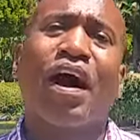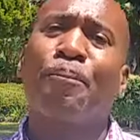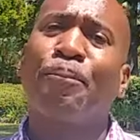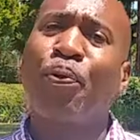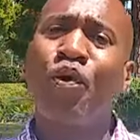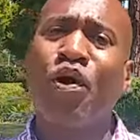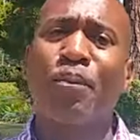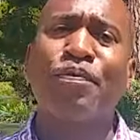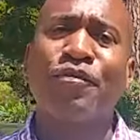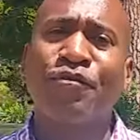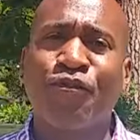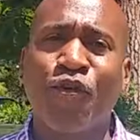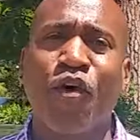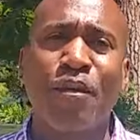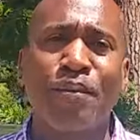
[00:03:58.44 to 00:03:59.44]
a porn
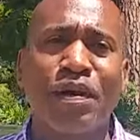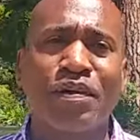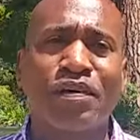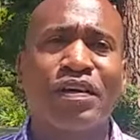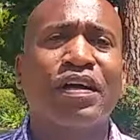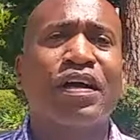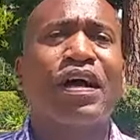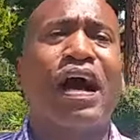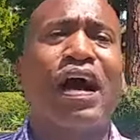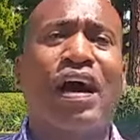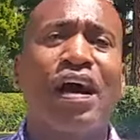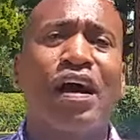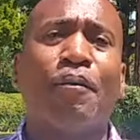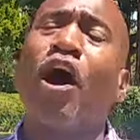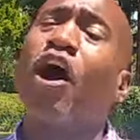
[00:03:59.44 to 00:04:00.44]
performer,
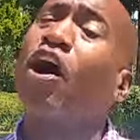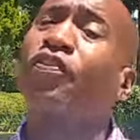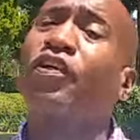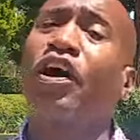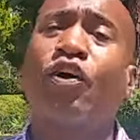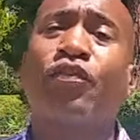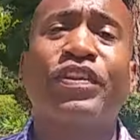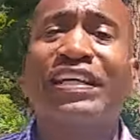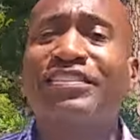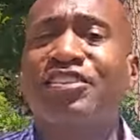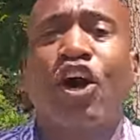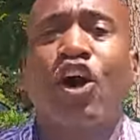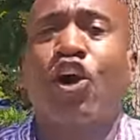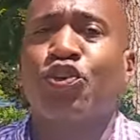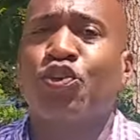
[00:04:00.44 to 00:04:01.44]
um, although
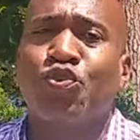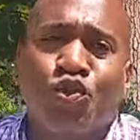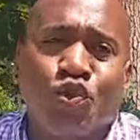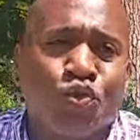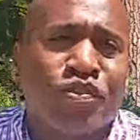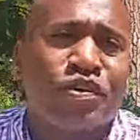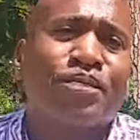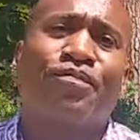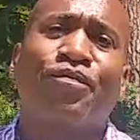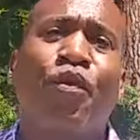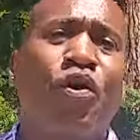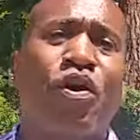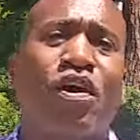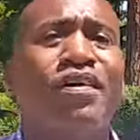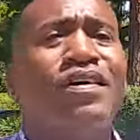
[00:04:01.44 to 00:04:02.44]
that's all you knew them
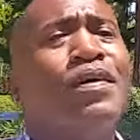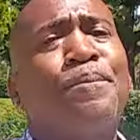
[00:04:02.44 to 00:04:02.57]
for,